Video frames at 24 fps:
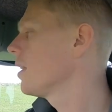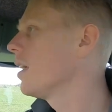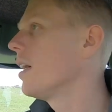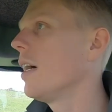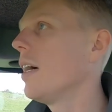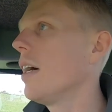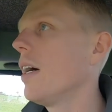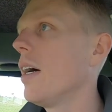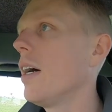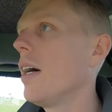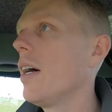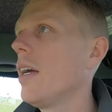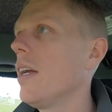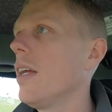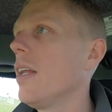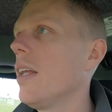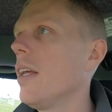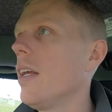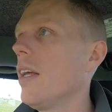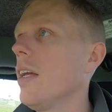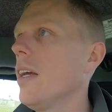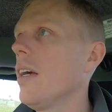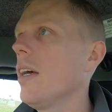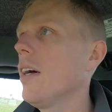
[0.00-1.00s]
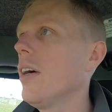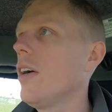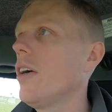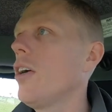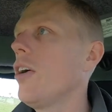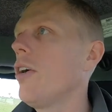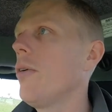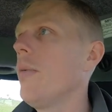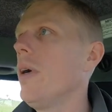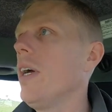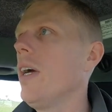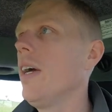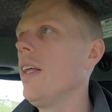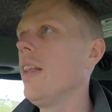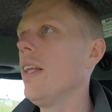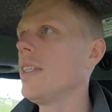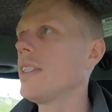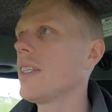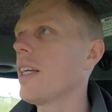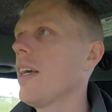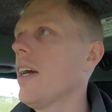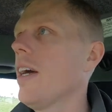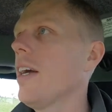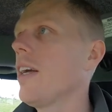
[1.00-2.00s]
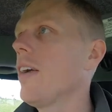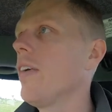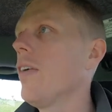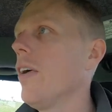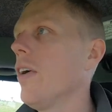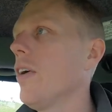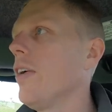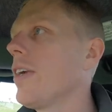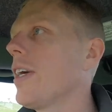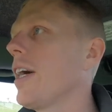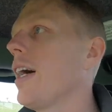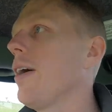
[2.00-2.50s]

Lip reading: in here. Oh man, there's a kangaroo